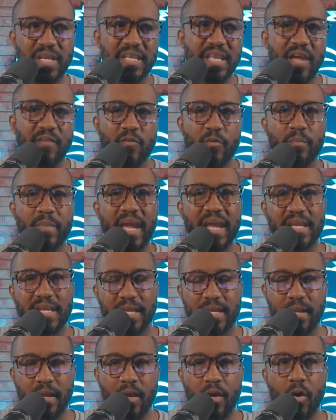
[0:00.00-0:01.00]
so he never
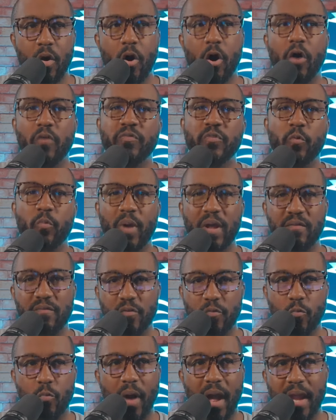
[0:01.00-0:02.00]
made it off the
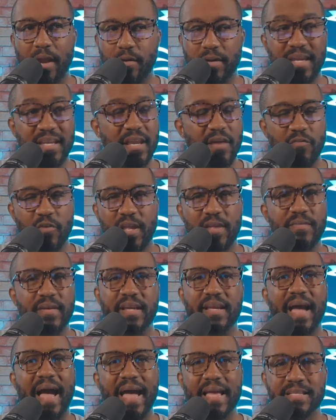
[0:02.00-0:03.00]
waiver wire. He never
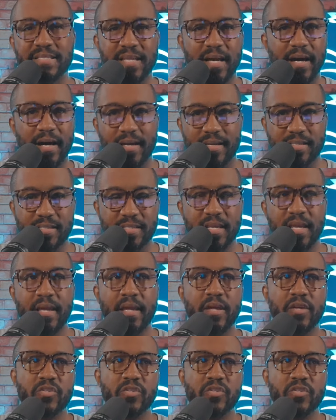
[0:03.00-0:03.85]
even got to us.